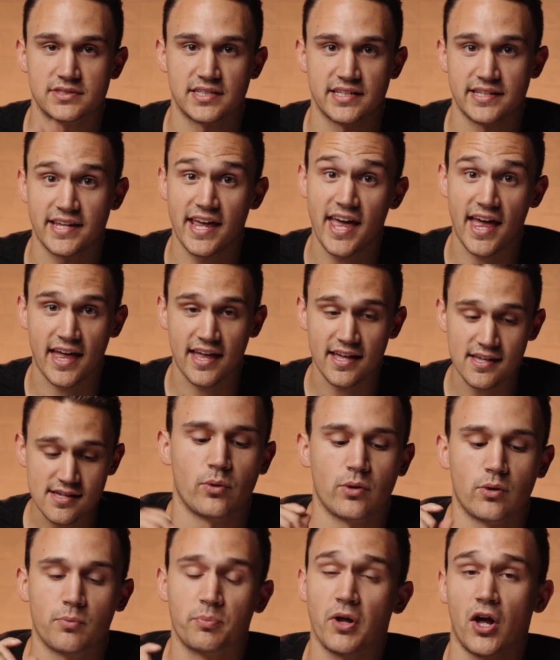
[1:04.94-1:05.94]
today.
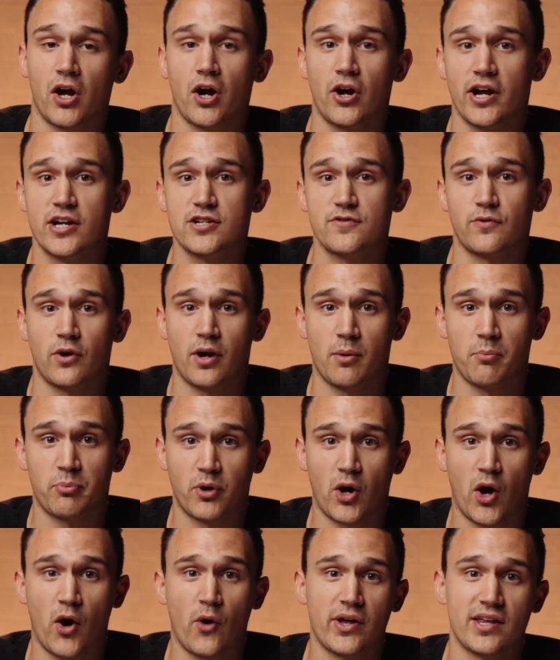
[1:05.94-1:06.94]
We would plug our H4n
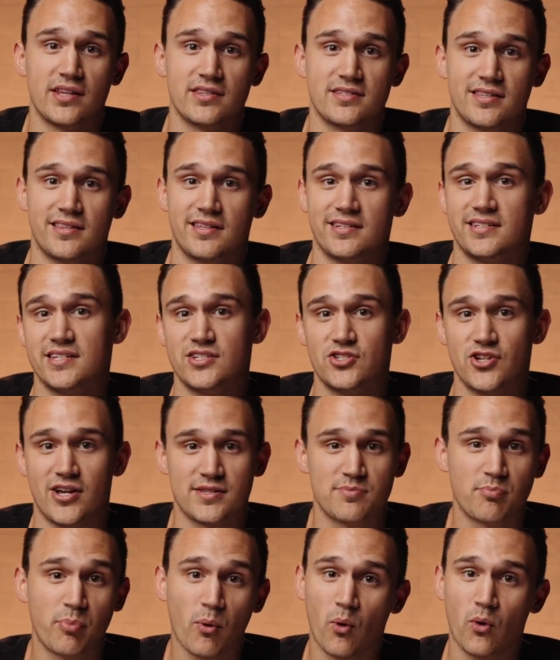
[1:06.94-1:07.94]
Pro into the
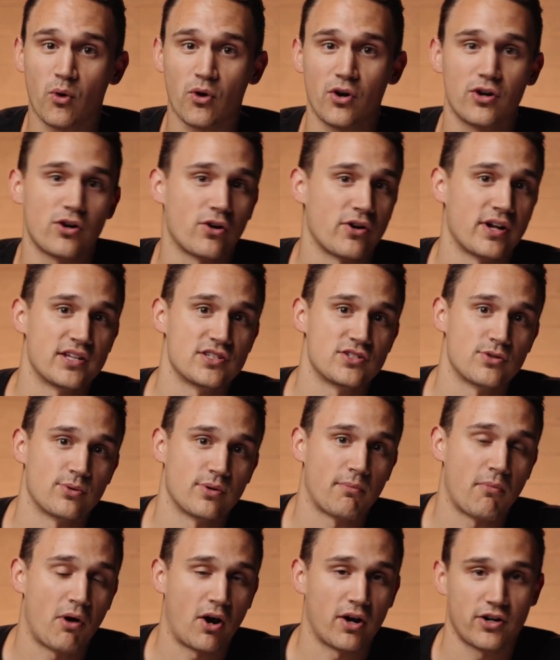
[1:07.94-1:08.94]
DJ's board or into
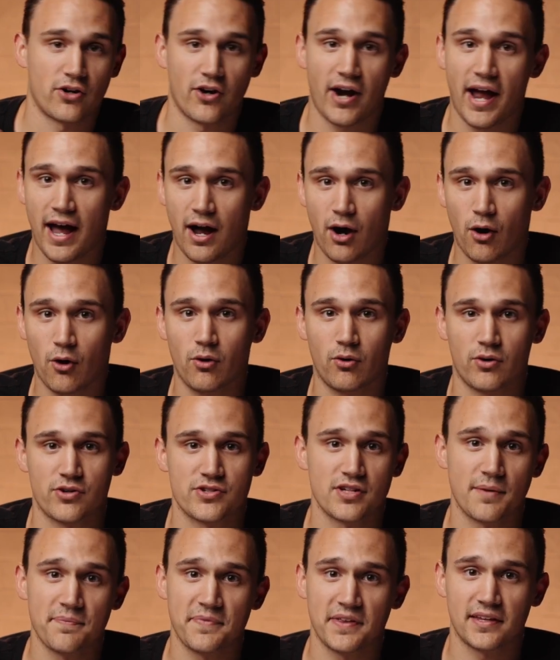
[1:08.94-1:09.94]
a monitor out or
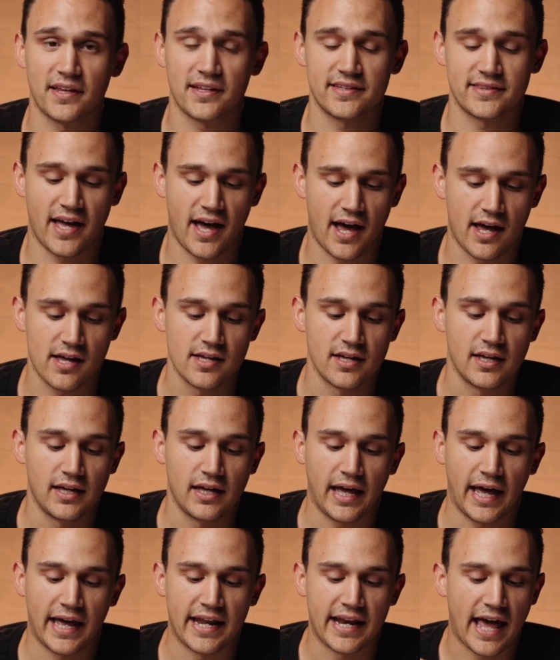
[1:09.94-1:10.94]
something like that.
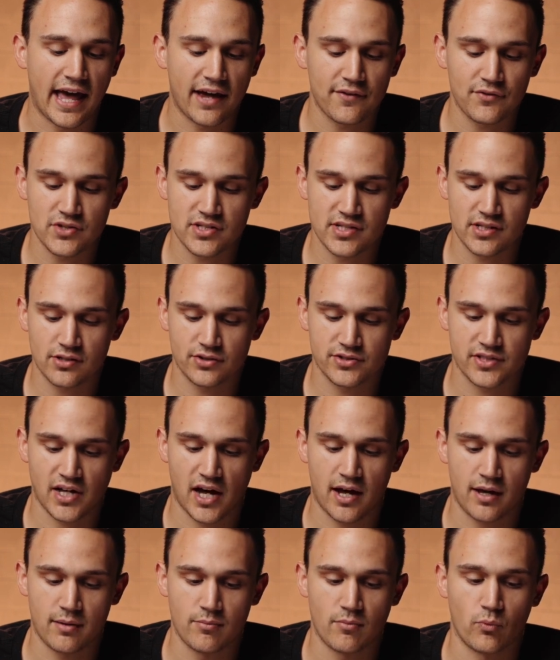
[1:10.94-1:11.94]
And every single
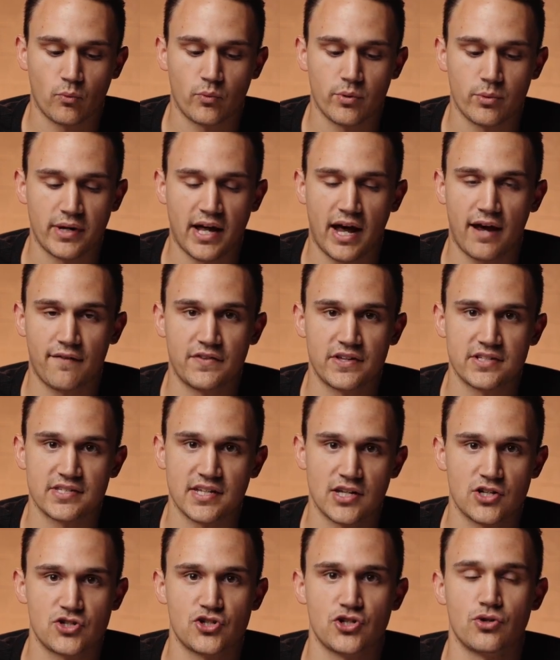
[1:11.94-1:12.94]
time we would have this
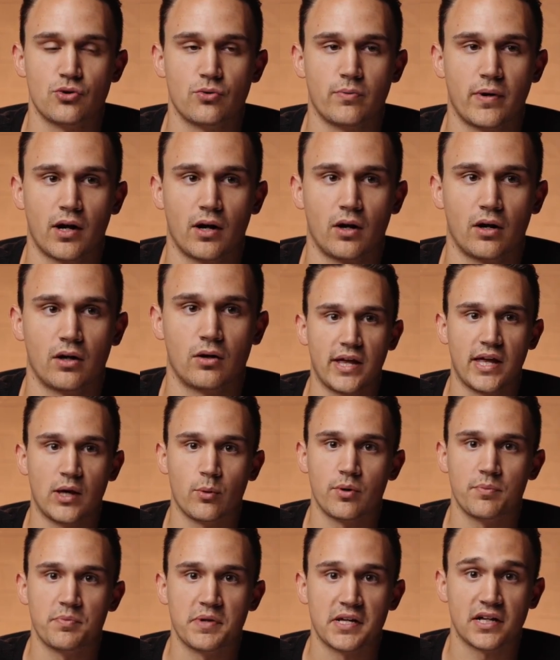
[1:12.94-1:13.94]
issue where it
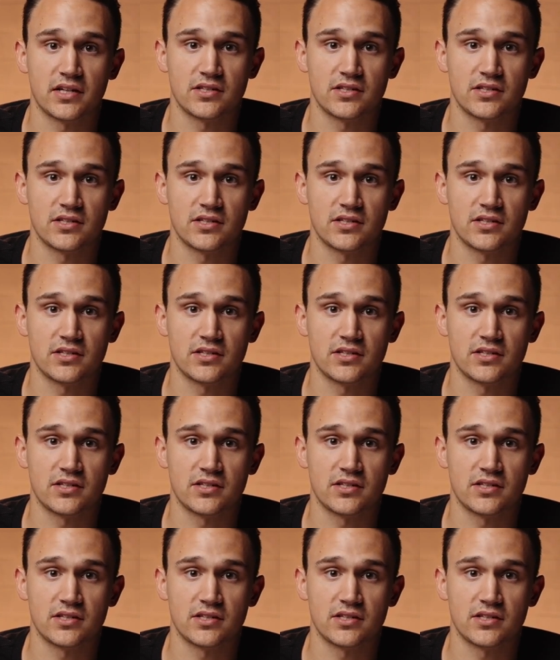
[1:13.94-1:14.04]
would be